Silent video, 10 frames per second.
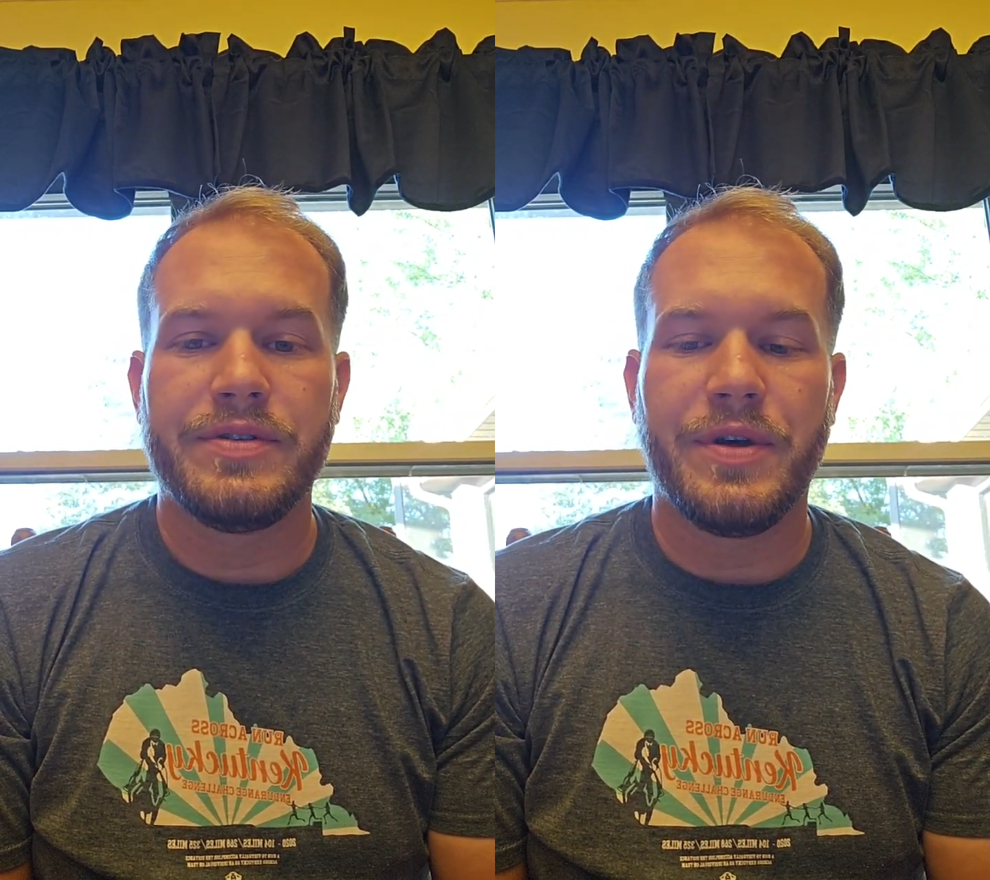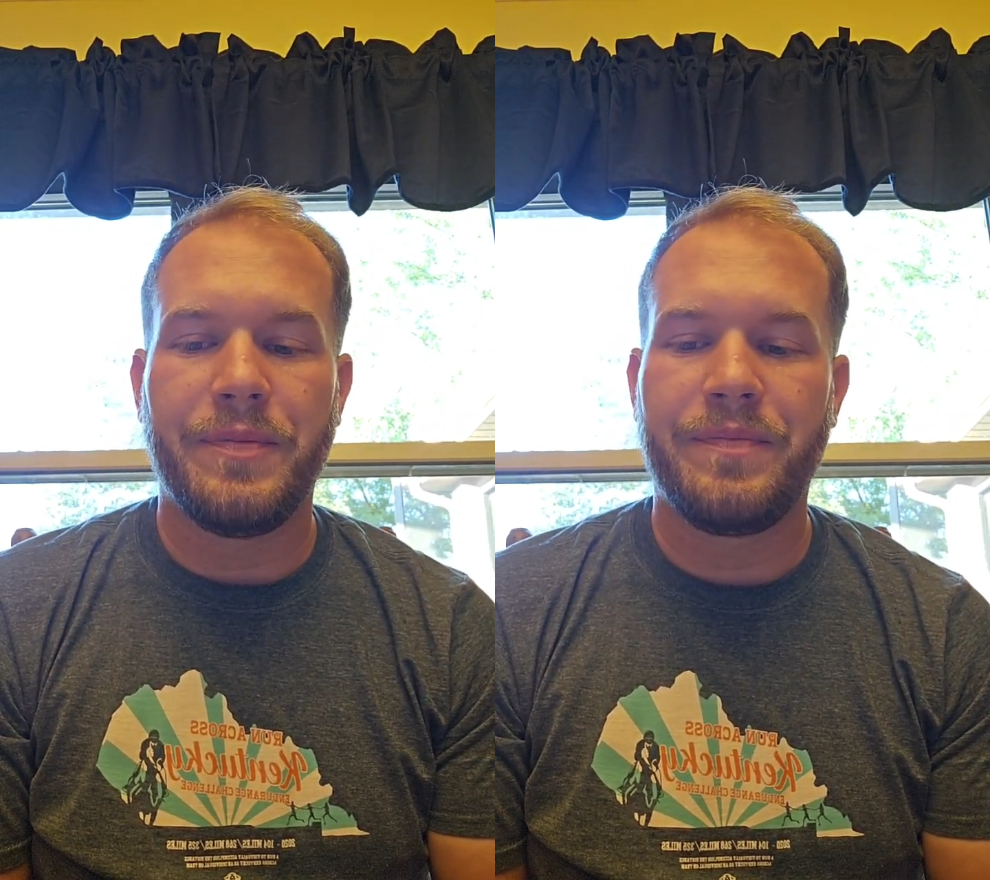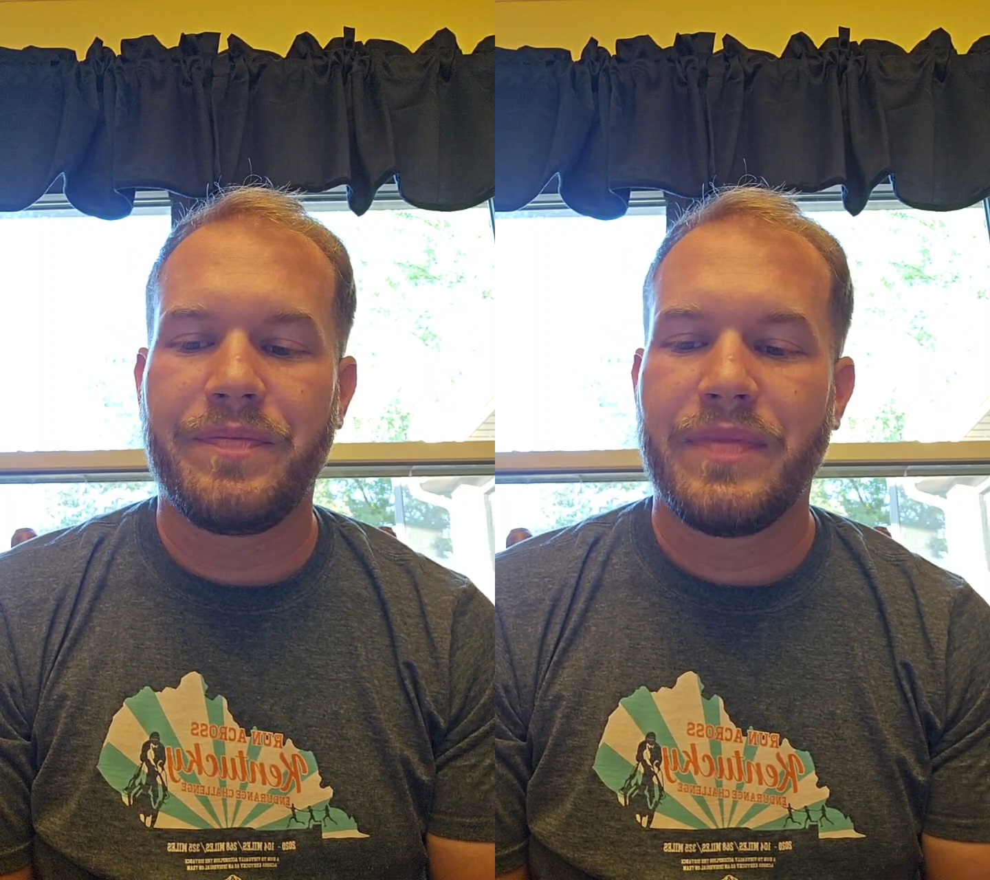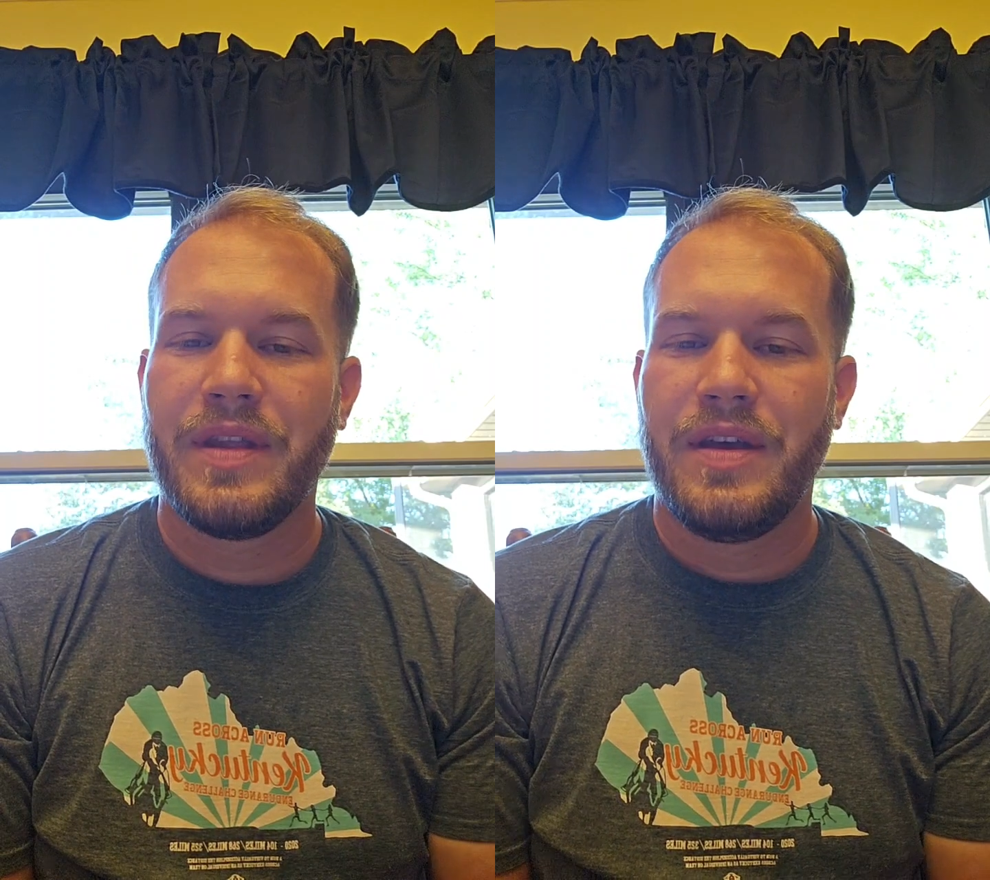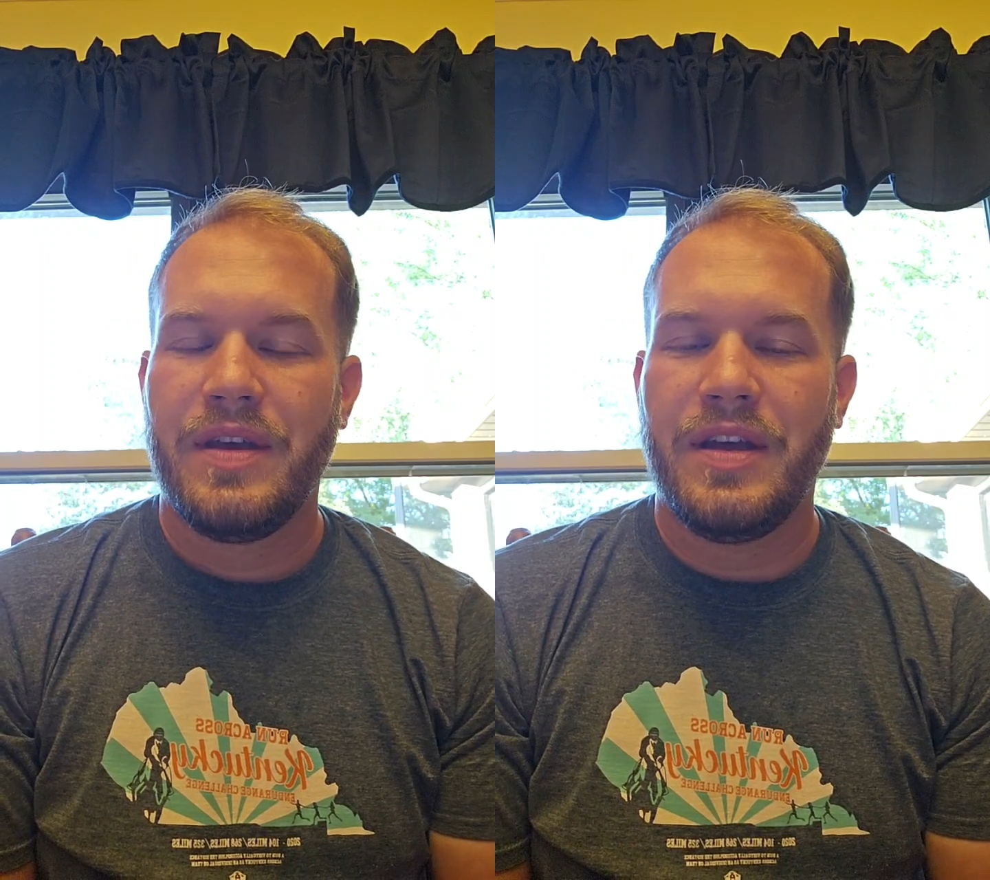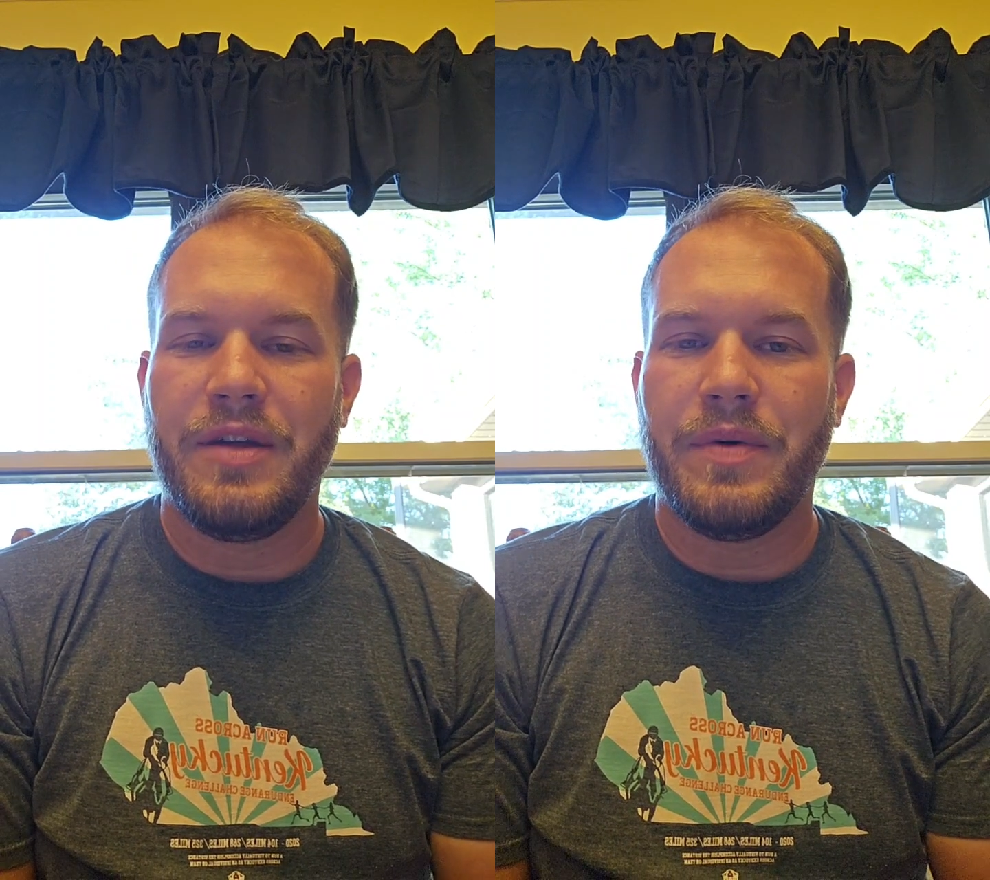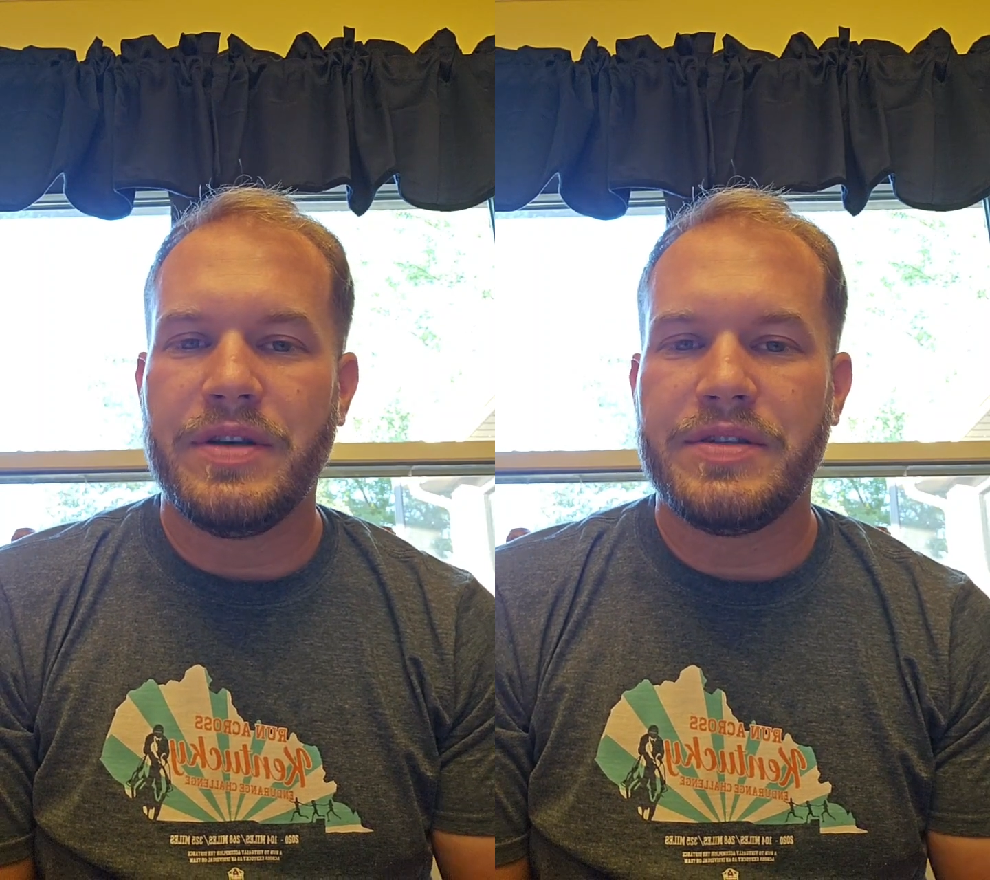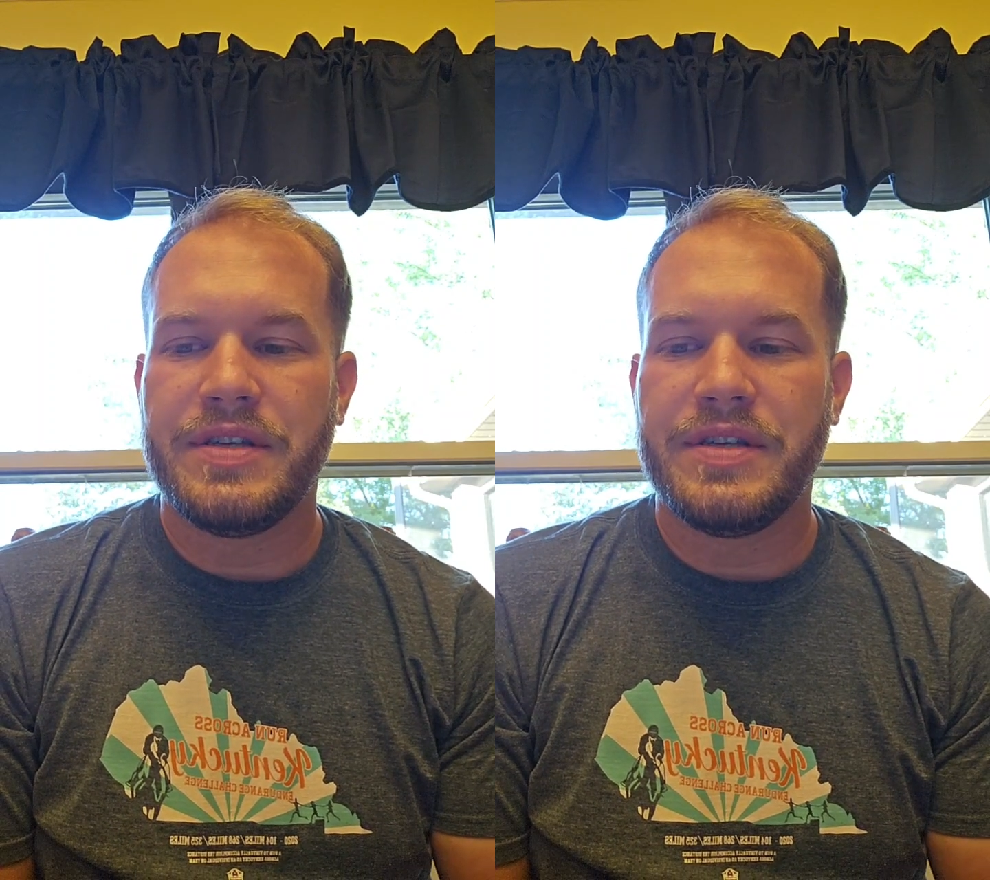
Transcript: So anyways,